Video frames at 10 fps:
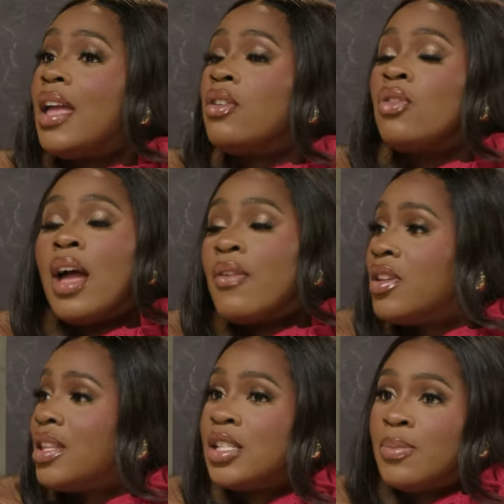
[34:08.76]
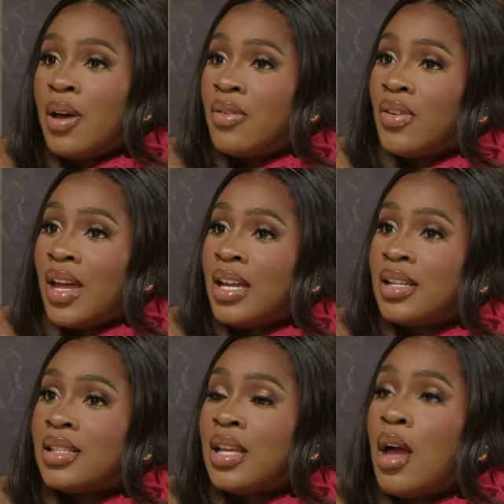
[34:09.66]
Not everything is
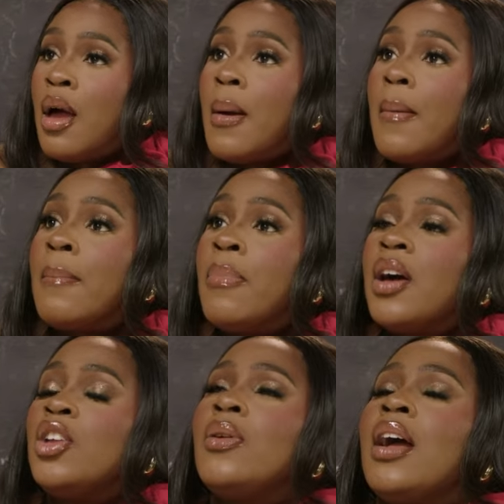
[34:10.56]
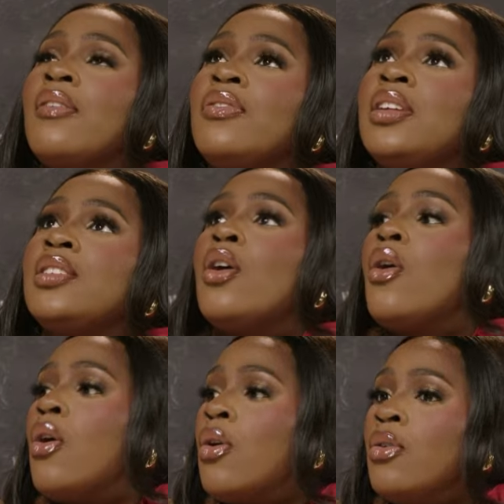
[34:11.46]
perfect, but you have this
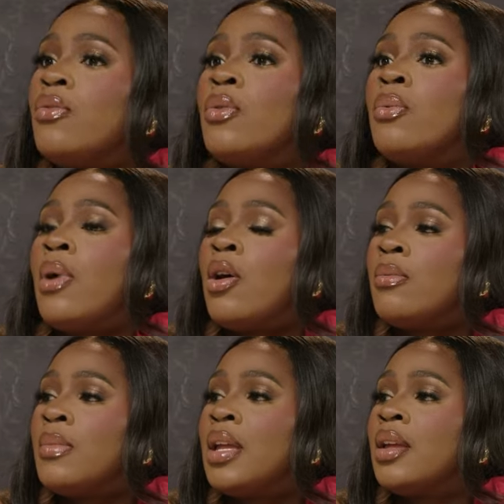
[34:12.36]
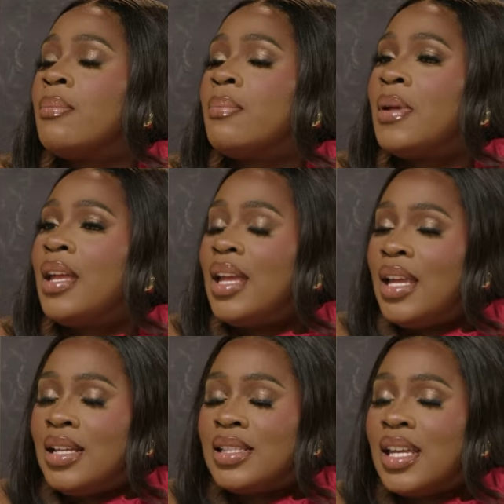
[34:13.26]
overwhelming
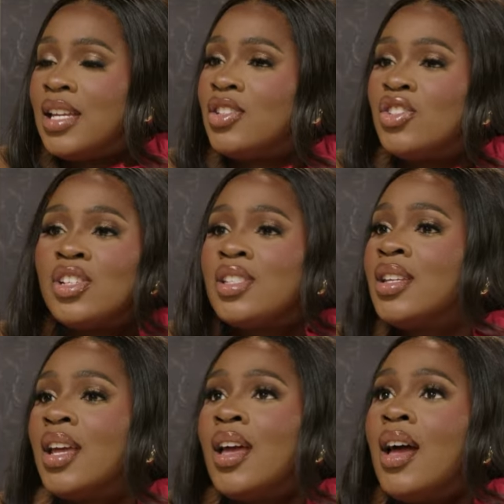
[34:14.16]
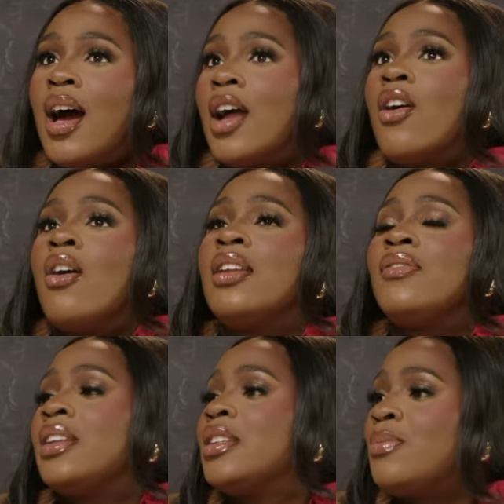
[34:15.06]
peace, it's just, I can't
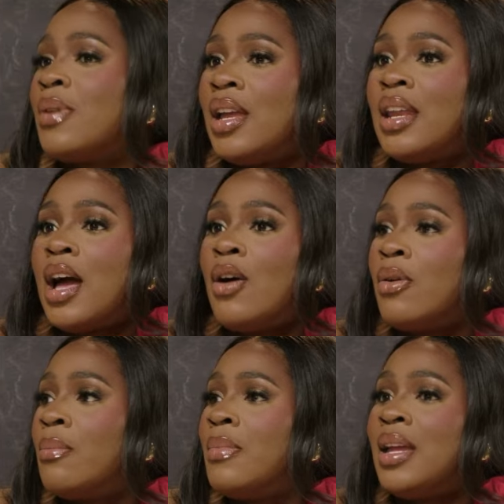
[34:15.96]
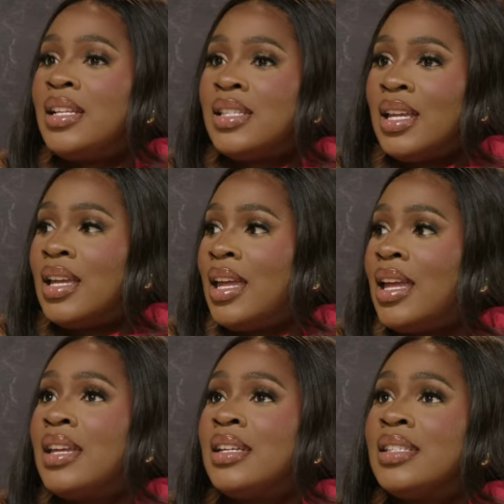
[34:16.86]
even explain how amazing
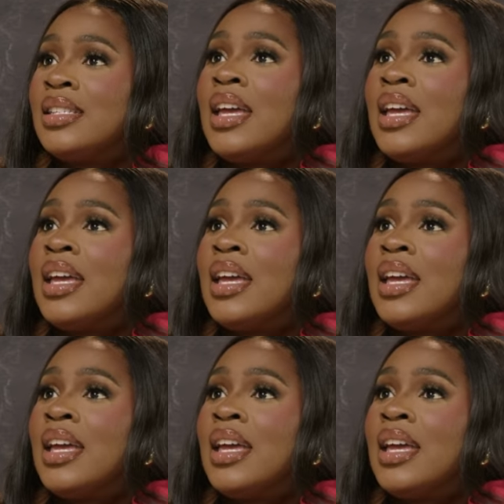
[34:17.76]
it is.